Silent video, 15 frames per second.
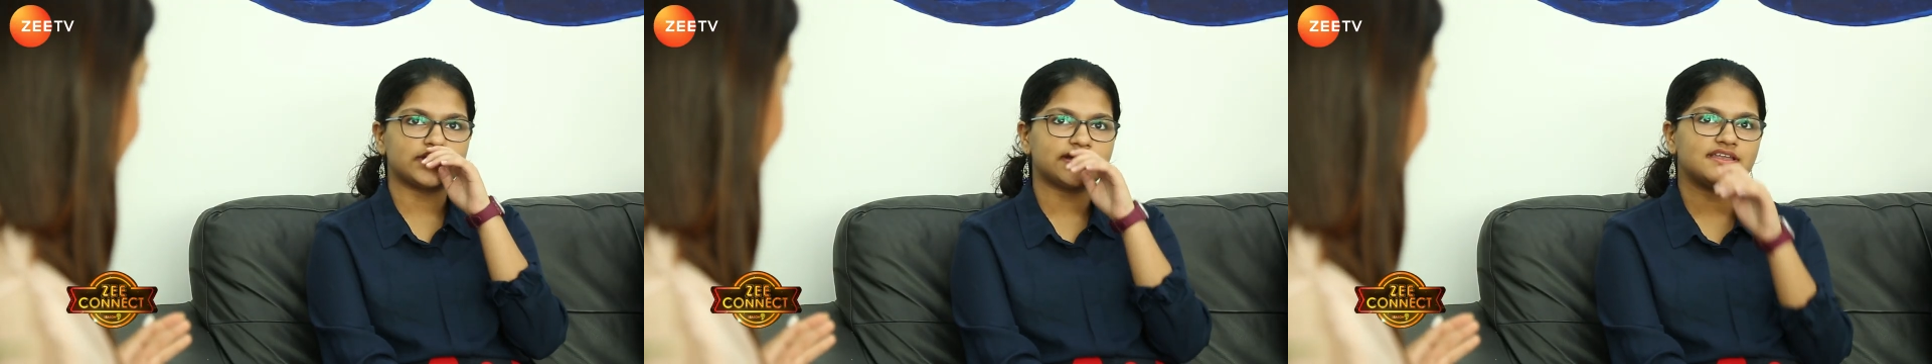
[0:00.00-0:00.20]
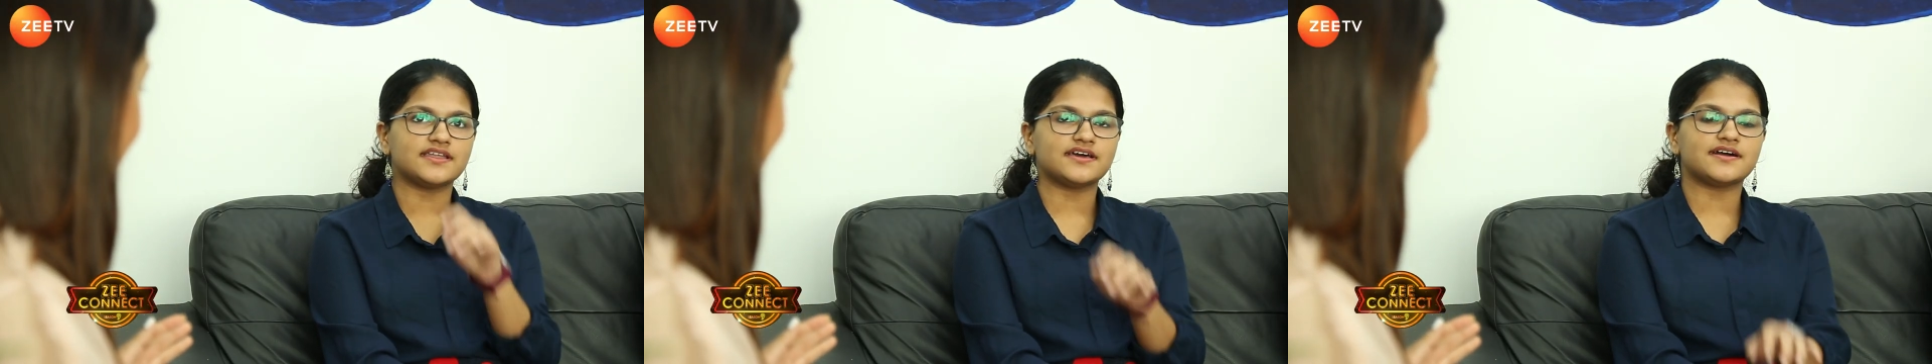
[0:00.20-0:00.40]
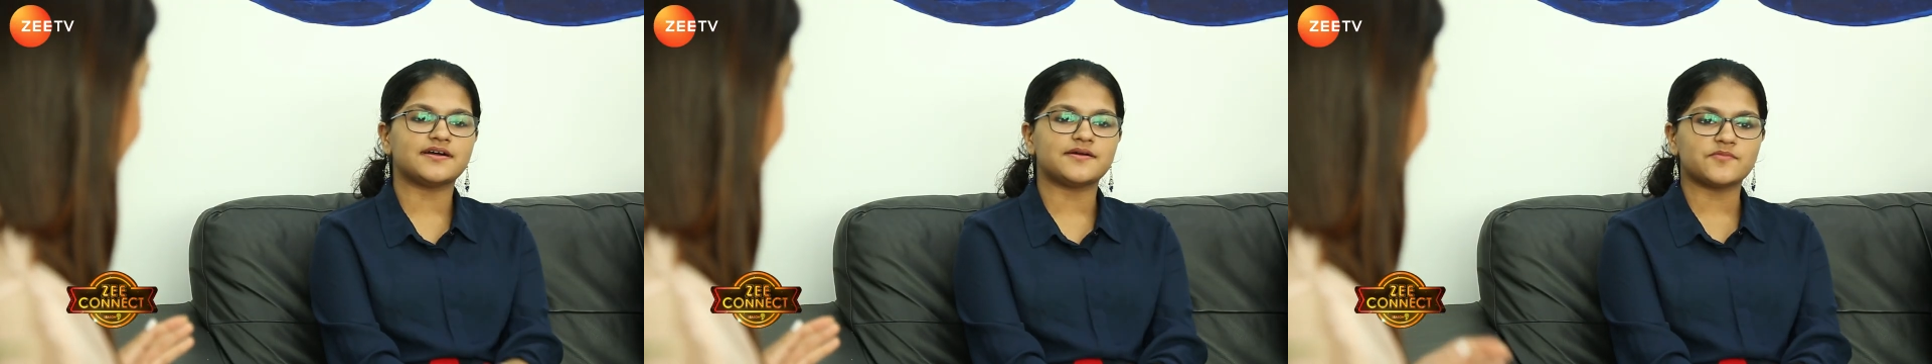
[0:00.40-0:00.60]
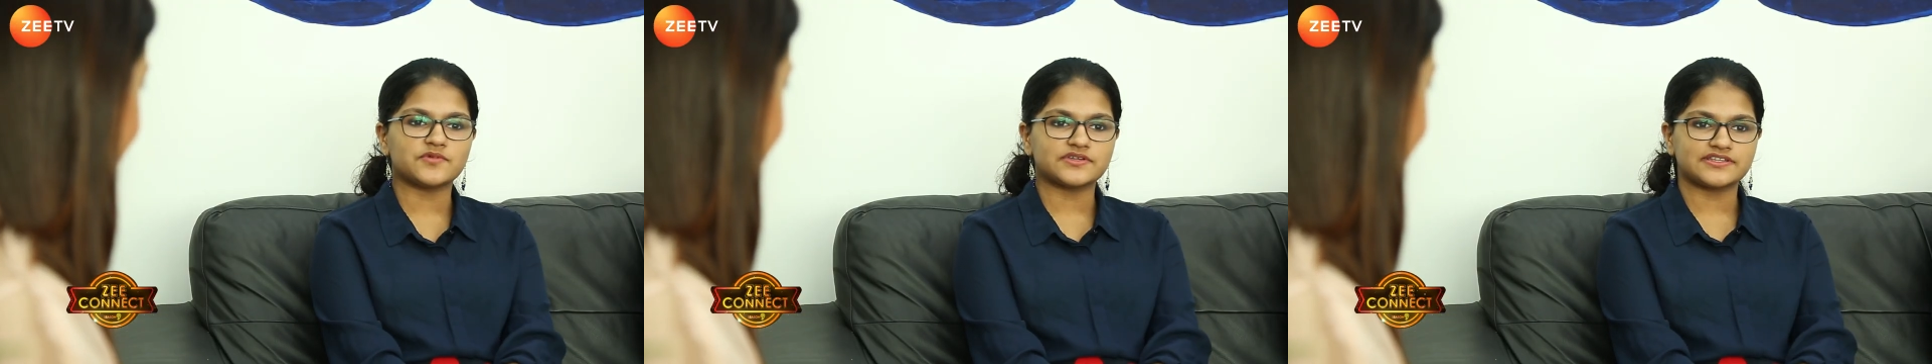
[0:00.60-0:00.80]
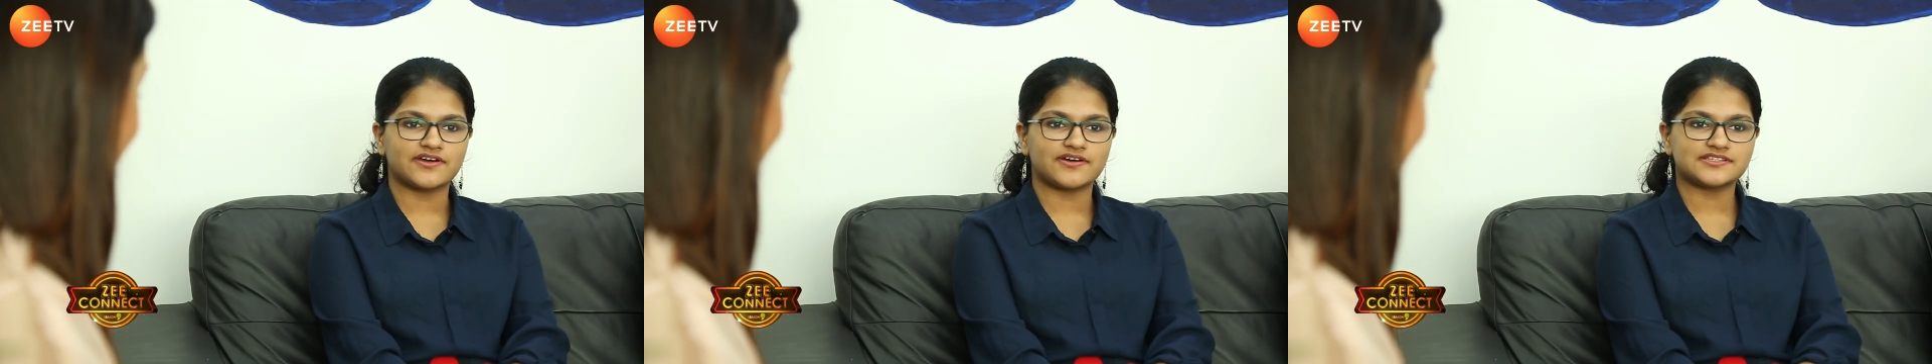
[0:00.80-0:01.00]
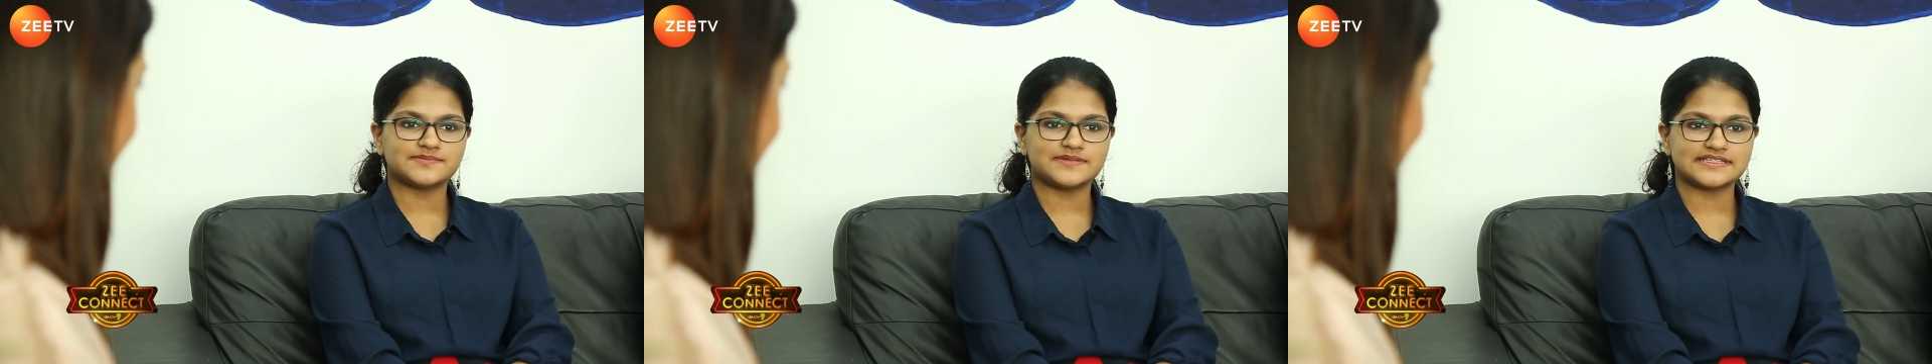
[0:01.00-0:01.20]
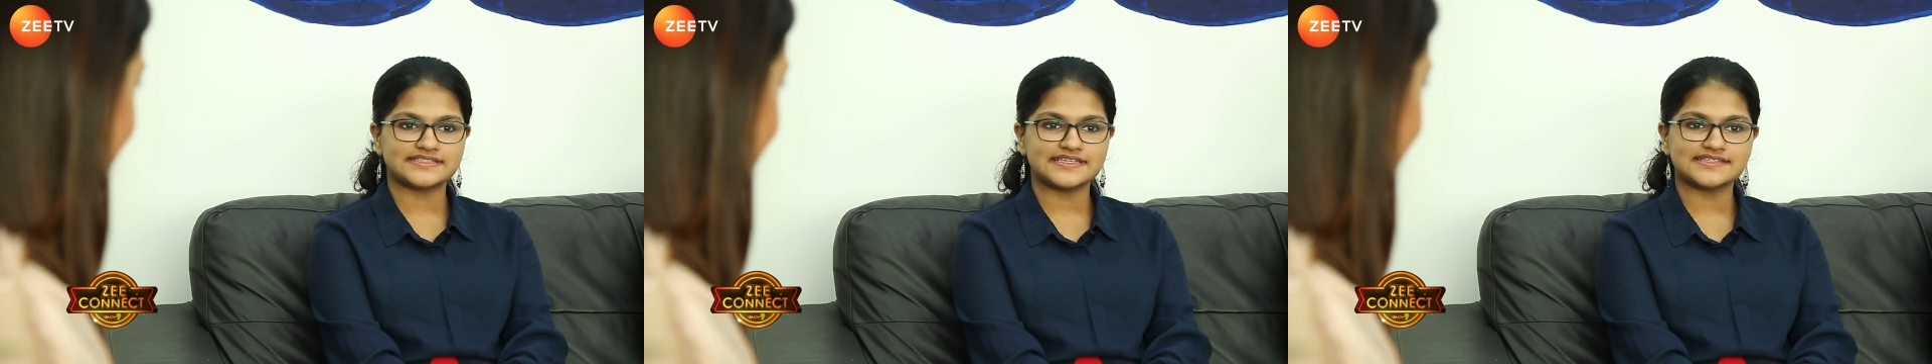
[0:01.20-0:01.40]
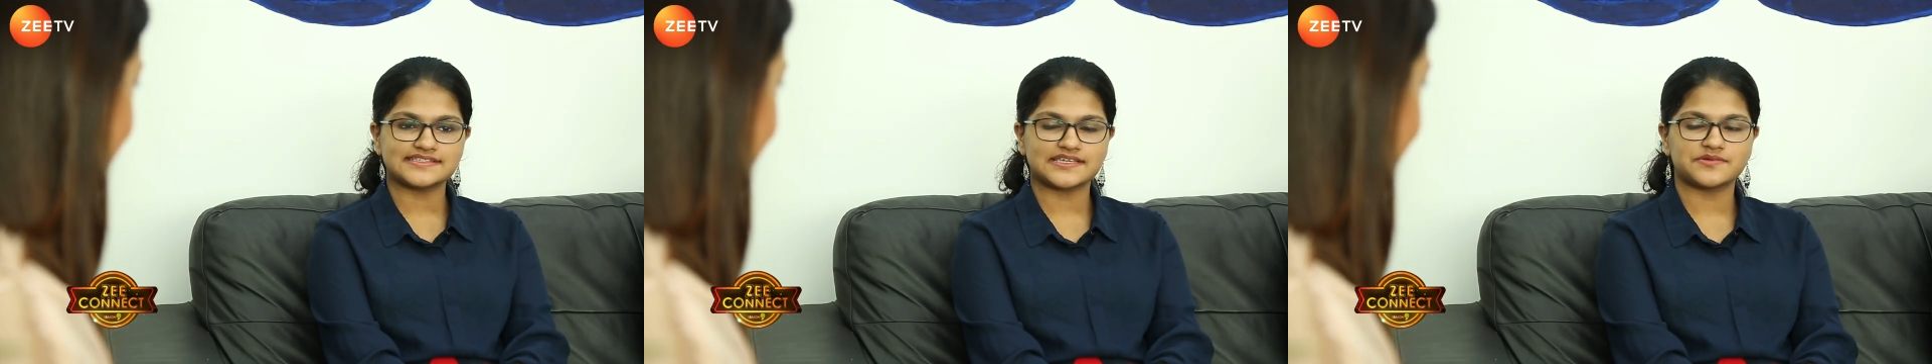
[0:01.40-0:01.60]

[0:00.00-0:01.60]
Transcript: Well, with God's blessings,